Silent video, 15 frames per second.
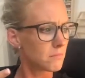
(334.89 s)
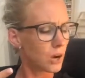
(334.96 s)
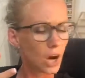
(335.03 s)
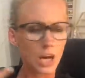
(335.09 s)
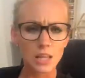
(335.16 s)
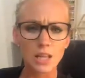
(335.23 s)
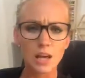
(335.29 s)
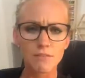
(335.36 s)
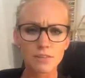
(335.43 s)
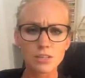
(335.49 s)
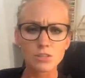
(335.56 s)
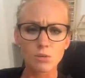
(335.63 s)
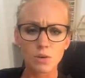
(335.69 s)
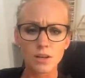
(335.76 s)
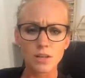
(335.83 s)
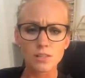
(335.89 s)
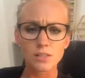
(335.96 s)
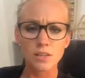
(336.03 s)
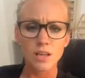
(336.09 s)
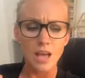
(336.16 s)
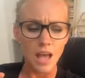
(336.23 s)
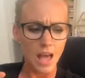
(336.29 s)
I love these oils
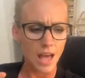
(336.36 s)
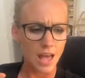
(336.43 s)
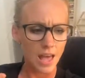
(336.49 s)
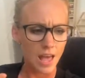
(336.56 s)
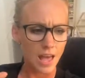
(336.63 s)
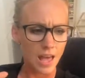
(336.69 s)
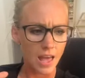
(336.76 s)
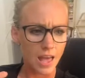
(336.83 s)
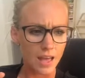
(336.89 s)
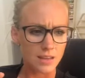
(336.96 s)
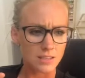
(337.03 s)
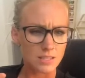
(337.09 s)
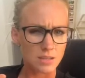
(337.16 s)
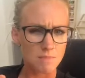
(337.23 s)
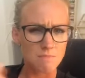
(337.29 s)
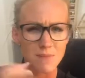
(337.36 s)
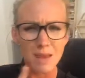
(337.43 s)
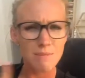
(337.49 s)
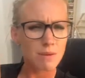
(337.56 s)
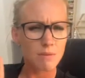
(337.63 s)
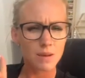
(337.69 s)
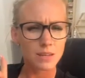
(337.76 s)
and
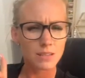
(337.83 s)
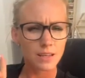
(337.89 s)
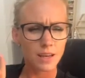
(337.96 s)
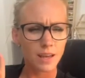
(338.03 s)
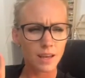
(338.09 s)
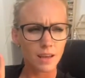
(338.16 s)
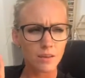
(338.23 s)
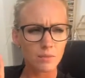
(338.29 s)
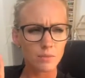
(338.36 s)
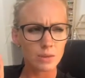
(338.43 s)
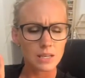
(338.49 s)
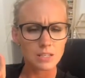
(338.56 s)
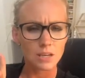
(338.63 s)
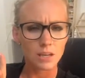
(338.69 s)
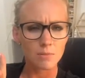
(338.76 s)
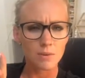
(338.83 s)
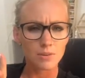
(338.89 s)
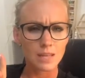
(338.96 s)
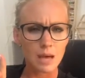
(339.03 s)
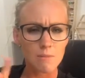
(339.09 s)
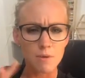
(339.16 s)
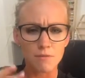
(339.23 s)
maybe one day we can talk about
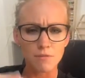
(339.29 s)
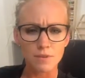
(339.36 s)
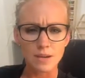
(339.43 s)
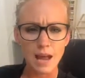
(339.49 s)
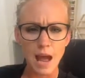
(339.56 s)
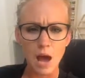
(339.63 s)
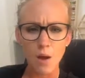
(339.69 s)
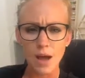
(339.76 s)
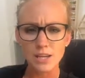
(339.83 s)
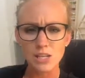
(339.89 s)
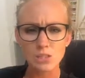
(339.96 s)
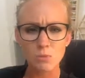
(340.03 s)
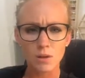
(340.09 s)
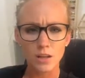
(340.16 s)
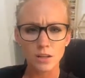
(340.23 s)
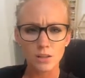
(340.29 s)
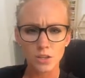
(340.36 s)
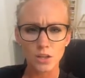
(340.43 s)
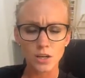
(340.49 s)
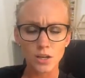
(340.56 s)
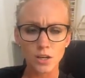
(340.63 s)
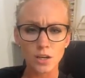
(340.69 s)
that, but for now I just want to
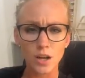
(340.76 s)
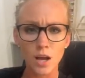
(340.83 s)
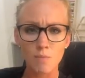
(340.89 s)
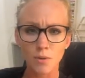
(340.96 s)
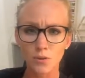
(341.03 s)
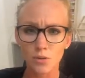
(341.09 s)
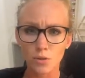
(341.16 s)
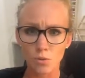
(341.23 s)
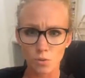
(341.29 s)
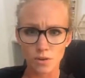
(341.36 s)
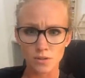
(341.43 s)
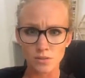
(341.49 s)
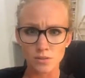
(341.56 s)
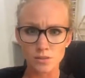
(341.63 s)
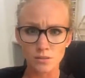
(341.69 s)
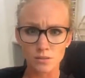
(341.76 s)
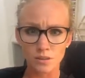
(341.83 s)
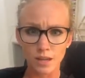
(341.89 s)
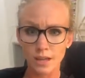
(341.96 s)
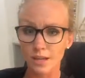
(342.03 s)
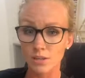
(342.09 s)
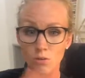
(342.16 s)
learn about the oils
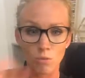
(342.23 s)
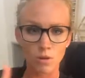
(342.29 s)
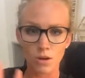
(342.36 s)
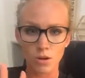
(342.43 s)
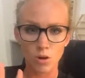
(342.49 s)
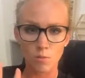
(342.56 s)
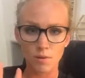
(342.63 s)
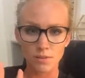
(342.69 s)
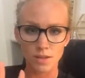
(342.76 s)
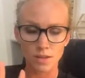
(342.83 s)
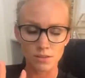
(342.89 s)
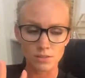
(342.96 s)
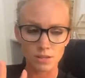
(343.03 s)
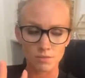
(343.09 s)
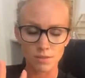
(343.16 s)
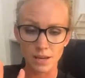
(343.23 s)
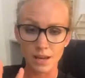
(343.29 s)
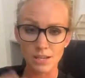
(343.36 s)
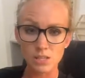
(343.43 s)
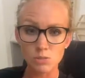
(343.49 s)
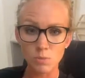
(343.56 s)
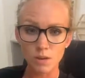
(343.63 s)
and I don't want to know about the other stuff yet. I
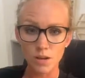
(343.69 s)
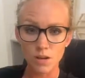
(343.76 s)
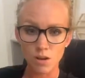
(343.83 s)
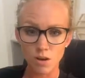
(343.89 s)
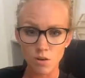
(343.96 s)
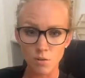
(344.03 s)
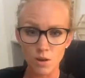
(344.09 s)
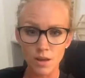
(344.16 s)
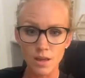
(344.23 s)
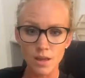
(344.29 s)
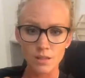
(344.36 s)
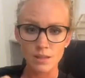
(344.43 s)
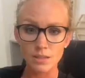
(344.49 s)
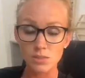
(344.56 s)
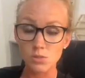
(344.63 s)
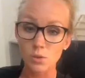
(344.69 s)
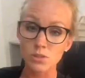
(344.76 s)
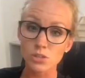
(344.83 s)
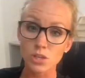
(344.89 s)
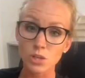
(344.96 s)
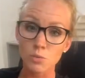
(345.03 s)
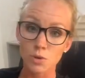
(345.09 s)
just want to know that these oils
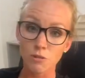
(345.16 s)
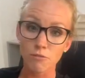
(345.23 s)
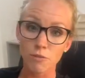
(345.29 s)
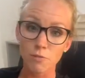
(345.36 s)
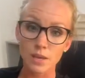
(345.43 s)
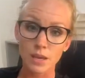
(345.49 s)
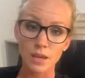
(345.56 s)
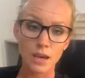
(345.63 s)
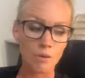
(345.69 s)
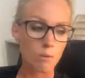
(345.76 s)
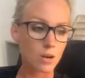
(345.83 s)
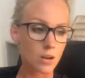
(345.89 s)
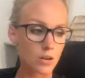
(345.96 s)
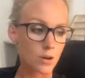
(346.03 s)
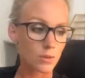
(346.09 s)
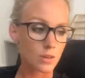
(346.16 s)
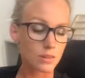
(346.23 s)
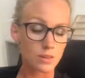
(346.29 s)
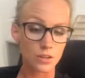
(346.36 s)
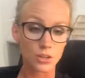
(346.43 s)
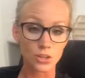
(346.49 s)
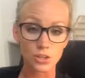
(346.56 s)
are going to work for me. I want to know that
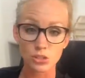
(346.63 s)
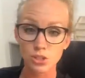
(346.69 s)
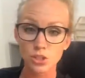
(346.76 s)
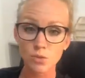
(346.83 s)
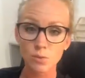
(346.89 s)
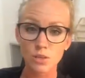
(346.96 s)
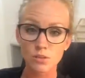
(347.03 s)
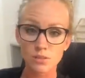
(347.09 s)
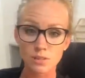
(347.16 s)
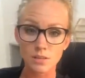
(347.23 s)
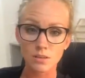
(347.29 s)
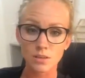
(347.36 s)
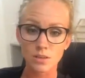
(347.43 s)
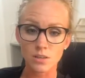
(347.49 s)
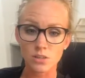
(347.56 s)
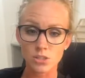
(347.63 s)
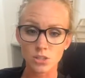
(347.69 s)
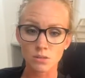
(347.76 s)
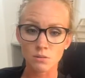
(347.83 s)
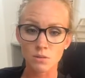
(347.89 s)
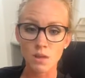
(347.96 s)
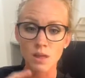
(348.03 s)
they're going to do what you say they're going to
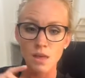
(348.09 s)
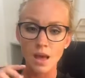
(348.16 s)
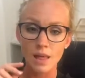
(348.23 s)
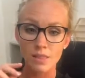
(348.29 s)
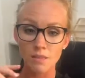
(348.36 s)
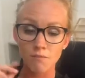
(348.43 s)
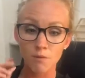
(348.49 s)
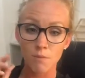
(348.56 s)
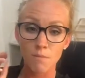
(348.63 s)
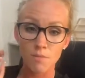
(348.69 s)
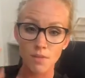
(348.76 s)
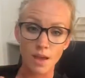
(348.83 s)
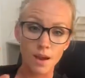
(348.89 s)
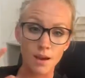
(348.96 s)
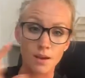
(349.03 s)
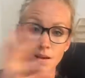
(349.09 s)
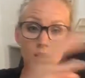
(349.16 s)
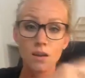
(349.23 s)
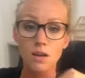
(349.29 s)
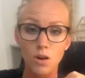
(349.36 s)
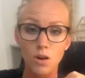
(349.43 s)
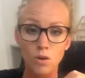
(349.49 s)
do, and then from there
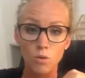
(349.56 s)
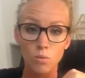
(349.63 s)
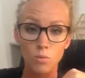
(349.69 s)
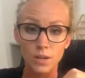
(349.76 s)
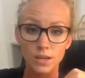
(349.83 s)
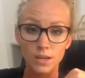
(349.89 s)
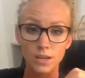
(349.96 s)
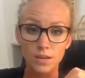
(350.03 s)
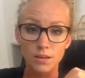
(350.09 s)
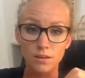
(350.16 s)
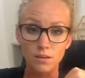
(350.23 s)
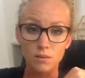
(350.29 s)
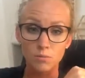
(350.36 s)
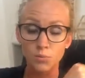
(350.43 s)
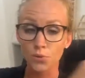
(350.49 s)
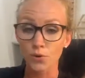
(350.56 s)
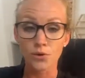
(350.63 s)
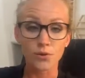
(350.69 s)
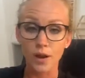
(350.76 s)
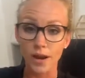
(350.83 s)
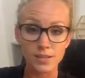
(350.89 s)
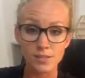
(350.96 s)
we can
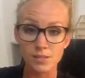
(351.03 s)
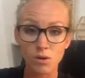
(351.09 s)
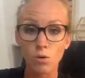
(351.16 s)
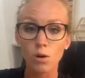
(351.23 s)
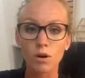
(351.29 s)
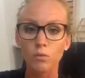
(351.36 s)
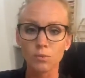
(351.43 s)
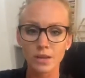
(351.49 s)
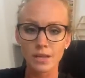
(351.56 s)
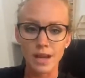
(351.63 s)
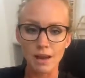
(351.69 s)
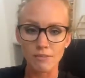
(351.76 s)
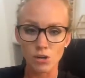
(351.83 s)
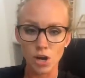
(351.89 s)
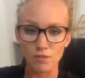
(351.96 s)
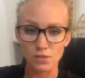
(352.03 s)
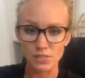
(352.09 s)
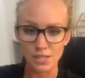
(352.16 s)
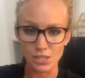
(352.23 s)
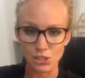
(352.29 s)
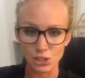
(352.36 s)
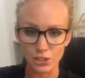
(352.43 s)
progress, or we can have a
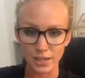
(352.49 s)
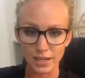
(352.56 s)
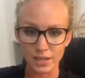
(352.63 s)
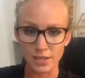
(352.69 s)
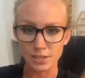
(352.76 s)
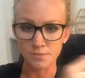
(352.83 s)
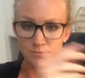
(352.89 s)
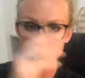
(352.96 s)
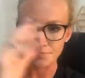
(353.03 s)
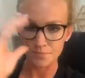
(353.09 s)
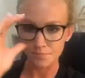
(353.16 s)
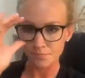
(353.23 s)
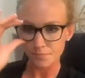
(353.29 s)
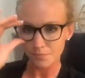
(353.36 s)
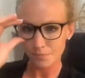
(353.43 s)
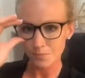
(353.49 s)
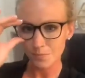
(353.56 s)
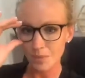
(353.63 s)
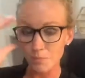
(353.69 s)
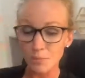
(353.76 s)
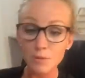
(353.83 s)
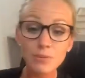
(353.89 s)
conversation later.
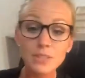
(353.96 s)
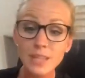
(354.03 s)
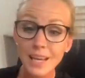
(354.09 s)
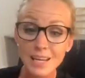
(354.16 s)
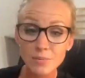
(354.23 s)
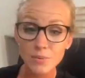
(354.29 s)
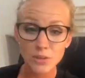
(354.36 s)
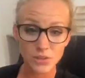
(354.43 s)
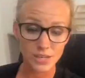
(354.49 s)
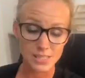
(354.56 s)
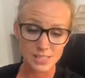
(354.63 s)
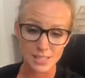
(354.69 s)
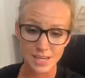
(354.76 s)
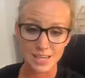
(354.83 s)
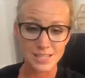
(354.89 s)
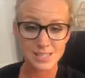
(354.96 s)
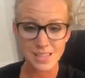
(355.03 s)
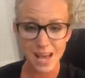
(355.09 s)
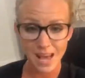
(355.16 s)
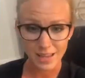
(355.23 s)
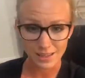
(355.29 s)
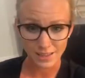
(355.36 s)
Be relatable, Kristen.
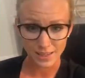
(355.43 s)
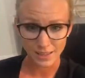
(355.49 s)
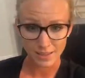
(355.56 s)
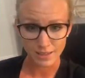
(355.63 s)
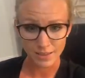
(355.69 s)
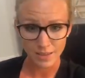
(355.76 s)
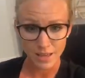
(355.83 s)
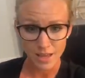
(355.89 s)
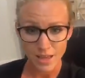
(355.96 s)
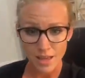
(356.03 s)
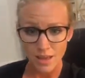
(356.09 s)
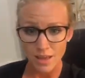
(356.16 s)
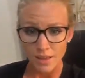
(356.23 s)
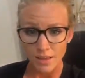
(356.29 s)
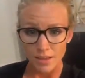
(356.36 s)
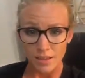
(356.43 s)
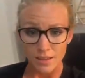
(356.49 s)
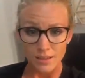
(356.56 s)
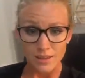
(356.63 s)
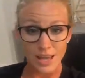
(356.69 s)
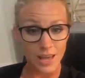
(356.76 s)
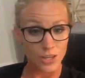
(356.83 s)
Exactly.
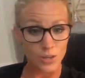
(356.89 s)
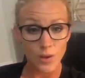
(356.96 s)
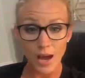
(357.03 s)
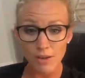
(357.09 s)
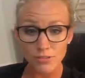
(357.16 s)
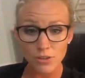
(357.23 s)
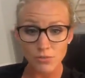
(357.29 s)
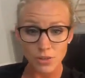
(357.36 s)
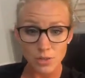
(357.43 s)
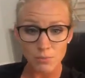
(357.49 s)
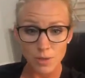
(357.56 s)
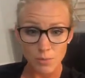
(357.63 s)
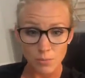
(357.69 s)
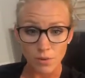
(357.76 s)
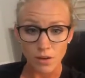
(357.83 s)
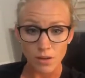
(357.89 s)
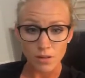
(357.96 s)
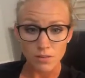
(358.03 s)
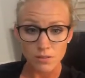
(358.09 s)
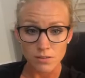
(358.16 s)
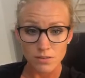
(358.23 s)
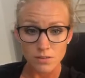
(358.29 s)
Yeah, you have to read people.
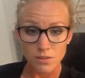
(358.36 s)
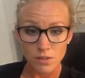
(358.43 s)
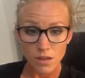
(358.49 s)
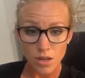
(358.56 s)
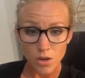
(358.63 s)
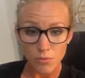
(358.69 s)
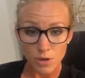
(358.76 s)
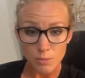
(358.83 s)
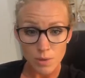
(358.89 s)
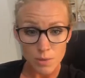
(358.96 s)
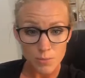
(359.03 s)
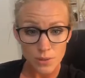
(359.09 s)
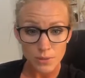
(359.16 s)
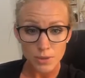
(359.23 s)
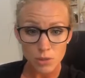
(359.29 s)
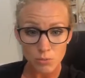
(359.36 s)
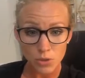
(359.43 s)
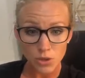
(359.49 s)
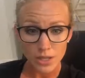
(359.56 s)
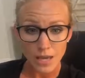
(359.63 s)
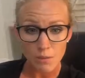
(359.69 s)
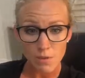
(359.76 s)
Read people and
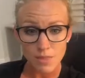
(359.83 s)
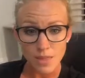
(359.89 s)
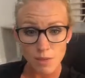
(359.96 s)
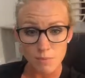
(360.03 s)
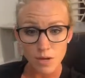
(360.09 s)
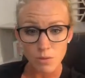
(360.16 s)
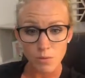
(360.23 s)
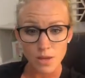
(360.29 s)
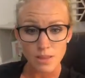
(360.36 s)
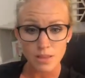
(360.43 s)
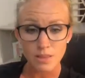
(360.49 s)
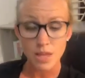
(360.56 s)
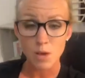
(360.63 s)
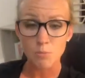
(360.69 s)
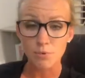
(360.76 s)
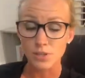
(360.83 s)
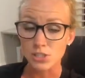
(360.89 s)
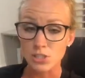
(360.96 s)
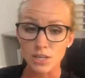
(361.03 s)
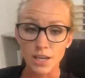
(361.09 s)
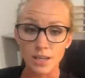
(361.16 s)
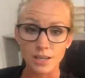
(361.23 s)
communicate with them in a way that they
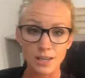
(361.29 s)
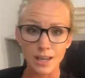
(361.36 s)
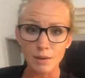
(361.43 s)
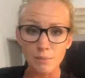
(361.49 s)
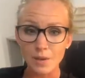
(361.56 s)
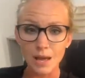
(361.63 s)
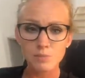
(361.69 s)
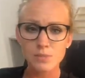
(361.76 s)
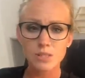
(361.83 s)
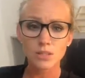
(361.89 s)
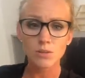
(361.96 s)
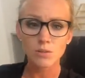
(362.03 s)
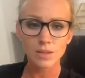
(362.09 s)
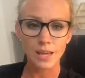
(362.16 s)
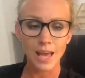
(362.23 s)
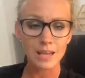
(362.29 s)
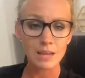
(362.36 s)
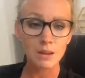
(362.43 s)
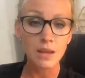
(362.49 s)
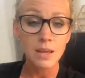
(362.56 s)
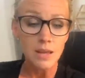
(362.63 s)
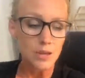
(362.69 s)
appreciate. Absolutely.
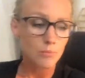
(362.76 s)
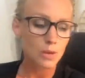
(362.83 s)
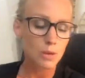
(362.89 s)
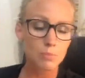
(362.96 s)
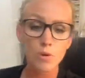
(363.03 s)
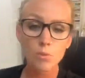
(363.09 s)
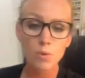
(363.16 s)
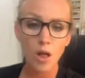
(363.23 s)
And people will